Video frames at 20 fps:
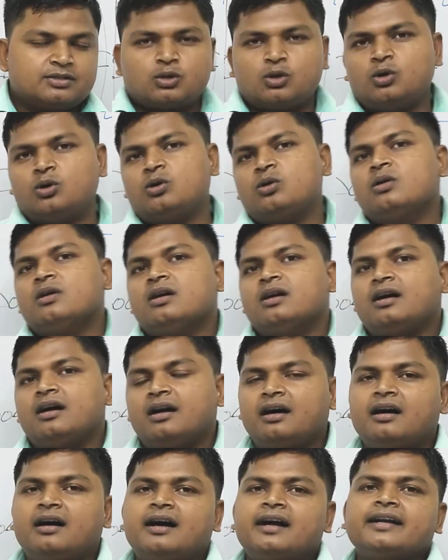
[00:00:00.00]
So,
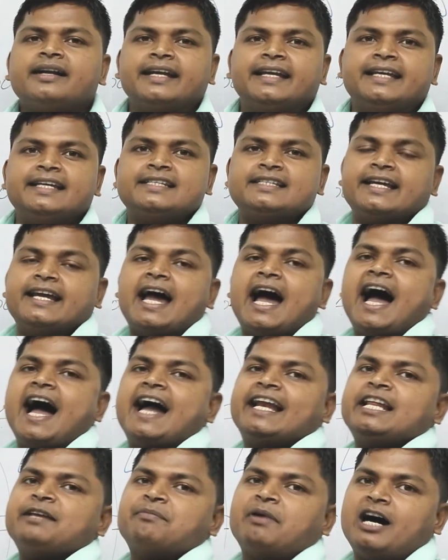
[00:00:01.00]
heart is a
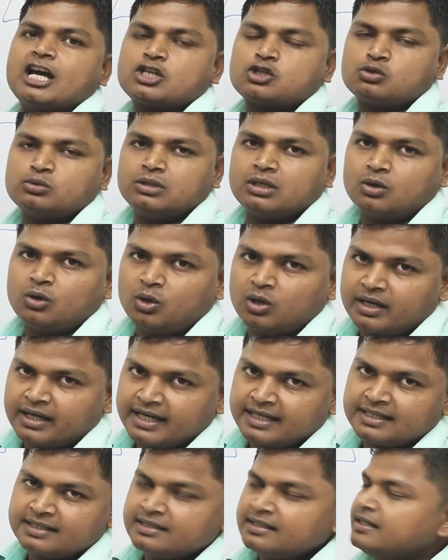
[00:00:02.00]
highly vascular
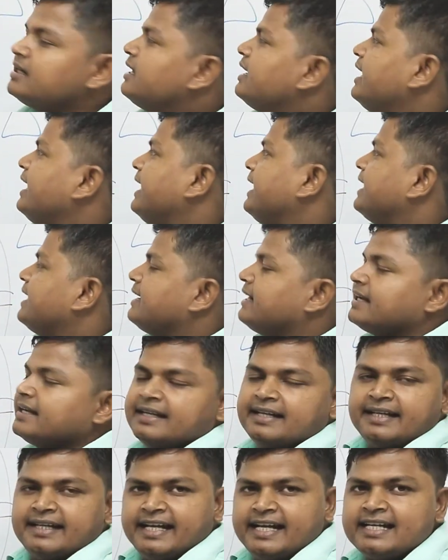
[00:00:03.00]
organ
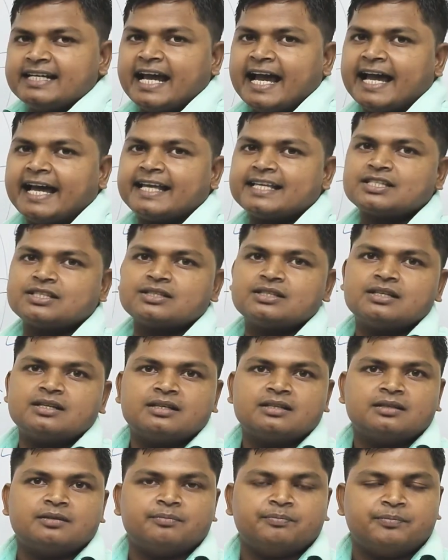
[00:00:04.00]
and it has
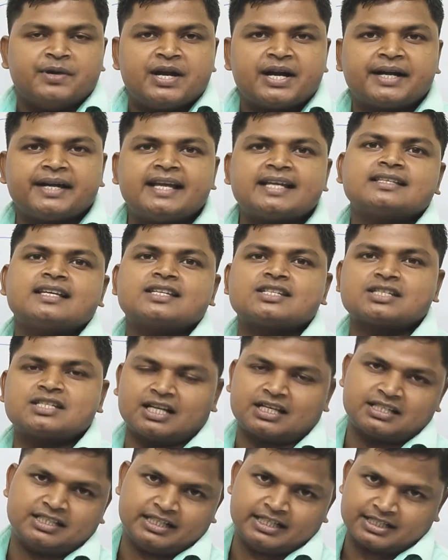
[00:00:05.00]
various
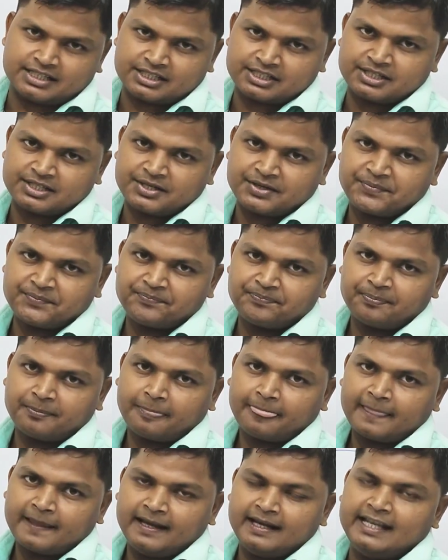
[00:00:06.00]
structures
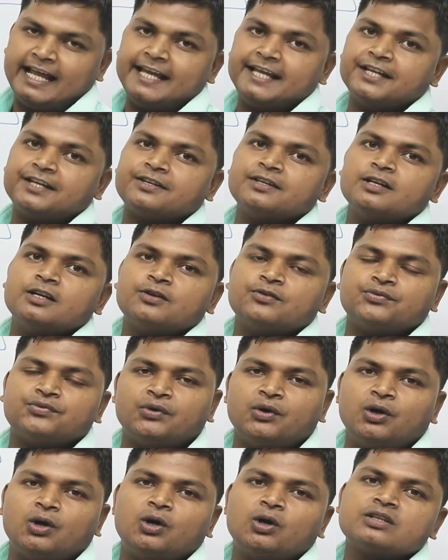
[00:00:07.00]
like
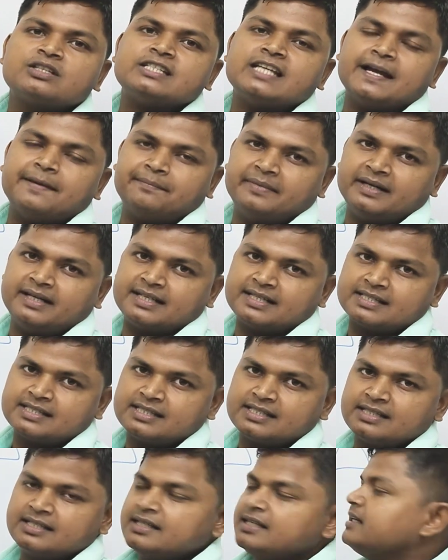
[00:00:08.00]
four
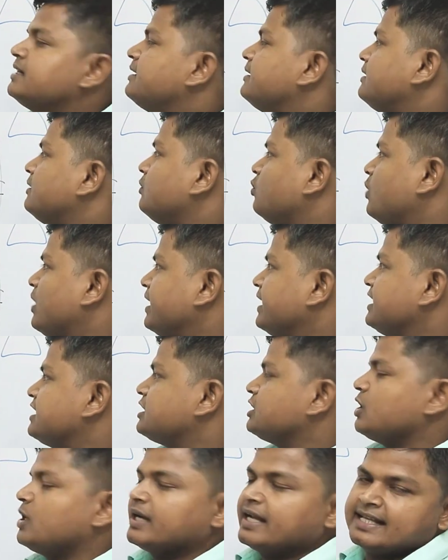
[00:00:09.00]
chambers. One
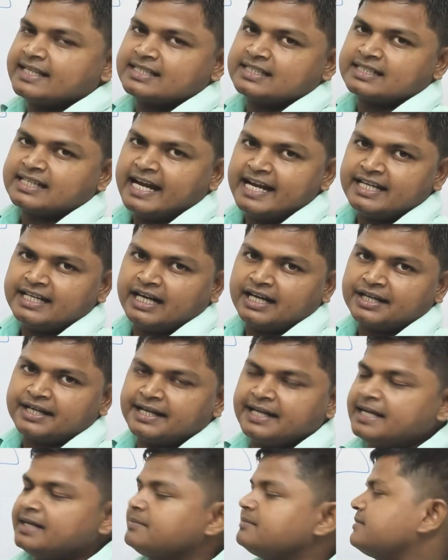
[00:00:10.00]
is known as right
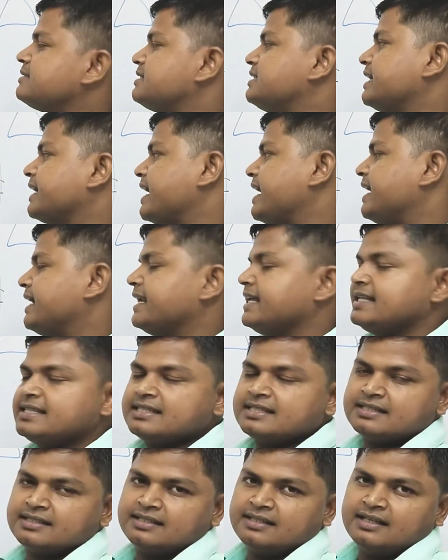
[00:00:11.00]
atrium, second
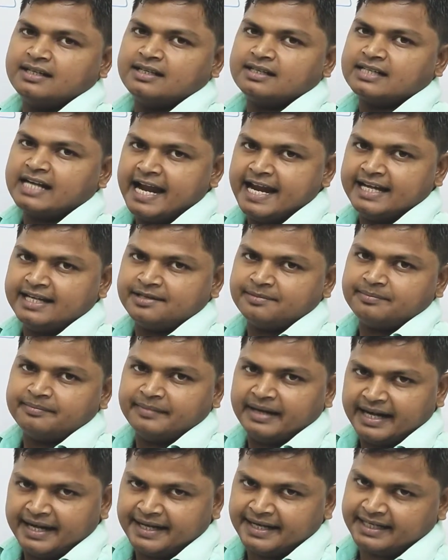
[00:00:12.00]
is right
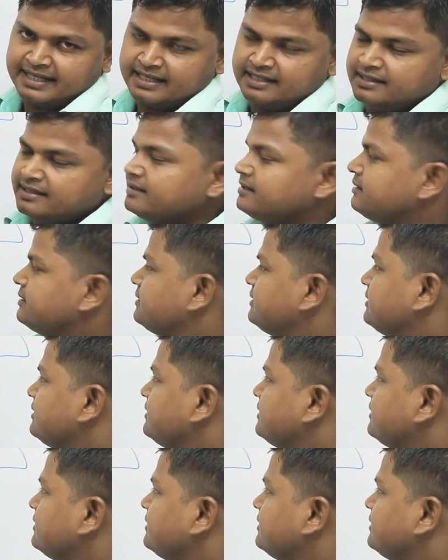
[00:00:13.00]
ventricle,